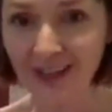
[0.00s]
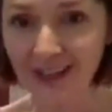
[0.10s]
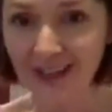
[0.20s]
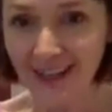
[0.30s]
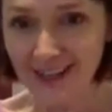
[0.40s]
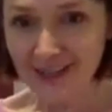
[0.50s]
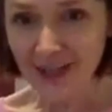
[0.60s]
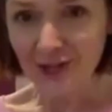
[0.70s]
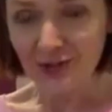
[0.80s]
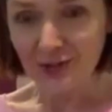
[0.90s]

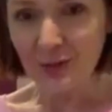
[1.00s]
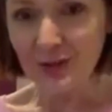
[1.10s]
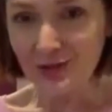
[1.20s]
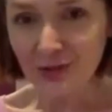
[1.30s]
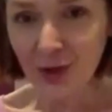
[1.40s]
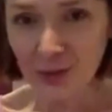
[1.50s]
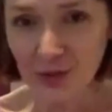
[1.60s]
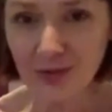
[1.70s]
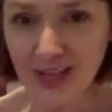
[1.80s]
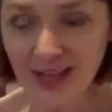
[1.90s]
essentials. My store cupboard always
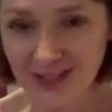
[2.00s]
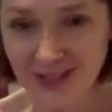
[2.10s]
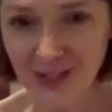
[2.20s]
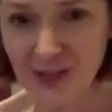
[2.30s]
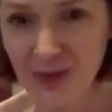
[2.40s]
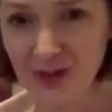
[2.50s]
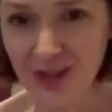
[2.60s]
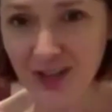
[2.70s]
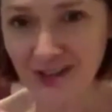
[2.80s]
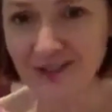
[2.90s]
has tin
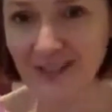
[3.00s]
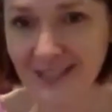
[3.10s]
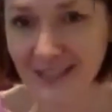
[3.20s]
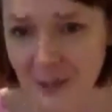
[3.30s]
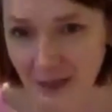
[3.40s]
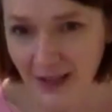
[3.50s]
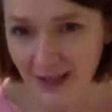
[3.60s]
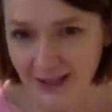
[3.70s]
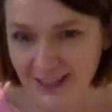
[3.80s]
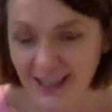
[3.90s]
tomatoes, tinned beans,
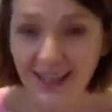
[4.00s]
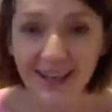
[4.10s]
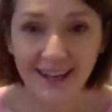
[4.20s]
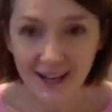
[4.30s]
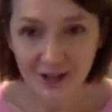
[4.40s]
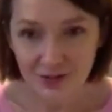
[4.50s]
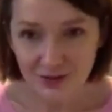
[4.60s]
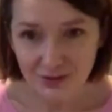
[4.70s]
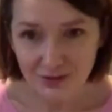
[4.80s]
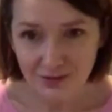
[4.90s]

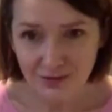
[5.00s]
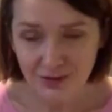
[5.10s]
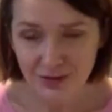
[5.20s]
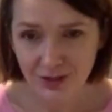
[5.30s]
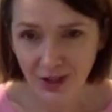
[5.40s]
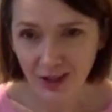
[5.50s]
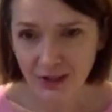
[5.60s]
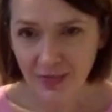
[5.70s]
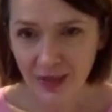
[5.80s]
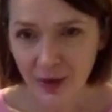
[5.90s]
lentils. They
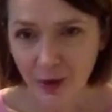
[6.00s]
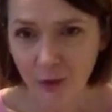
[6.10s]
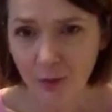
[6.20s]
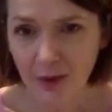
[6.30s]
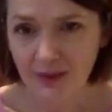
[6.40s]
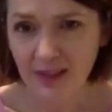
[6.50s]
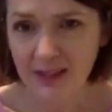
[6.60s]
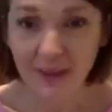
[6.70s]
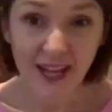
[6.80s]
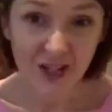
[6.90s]
are my things.
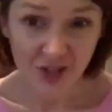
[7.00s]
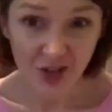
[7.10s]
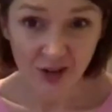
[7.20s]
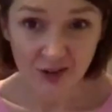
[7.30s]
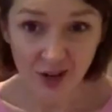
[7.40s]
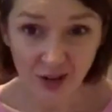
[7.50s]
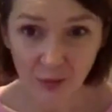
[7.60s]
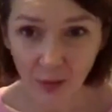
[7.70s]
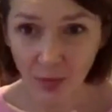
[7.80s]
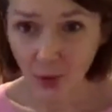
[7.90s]
Pesto's another one that
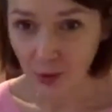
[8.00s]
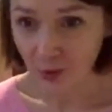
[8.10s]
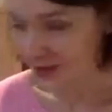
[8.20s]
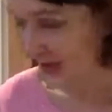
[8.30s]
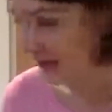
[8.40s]
I always have.